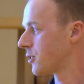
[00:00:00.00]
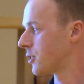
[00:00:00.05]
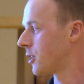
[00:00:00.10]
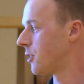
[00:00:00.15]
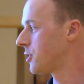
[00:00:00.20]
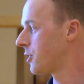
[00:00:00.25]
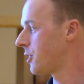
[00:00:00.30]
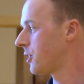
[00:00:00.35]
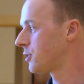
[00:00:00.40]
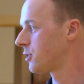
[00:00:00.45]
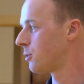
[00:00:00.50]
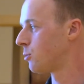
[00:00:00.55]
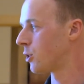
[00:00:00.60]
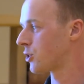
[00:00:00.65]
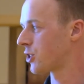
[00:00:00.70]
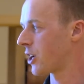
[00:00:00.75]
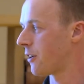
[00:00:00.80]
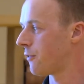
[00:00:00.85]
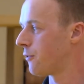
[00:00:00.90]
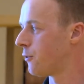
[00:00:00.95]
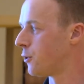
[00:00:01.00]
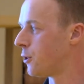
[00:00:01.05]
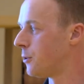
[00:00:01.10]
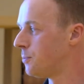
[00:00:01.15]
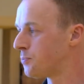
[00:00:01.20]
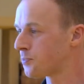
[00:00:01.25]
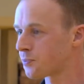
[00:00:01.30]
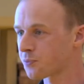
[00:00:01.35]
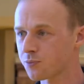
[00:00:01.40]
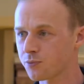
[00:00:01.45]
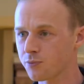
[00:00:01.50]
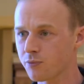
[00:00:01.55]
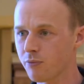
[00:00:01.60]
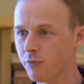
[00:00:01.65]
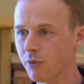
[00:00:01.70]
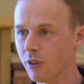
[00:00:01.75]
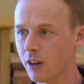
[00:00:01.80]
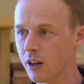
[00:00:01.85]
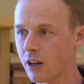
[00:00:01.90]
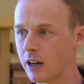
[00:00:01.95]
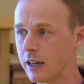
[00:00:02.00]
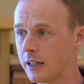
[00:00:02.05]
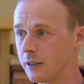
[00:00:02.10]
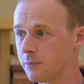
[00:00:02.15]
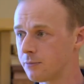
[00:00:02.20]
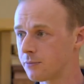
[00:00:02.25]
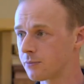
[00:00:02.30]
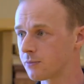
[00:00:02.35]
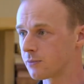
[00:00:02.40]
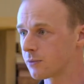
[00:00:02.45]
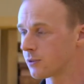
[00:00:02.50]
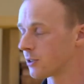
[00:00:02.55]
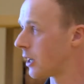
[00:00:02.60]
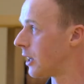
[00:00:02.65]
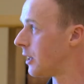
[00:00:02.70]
So those are things to watch out for. So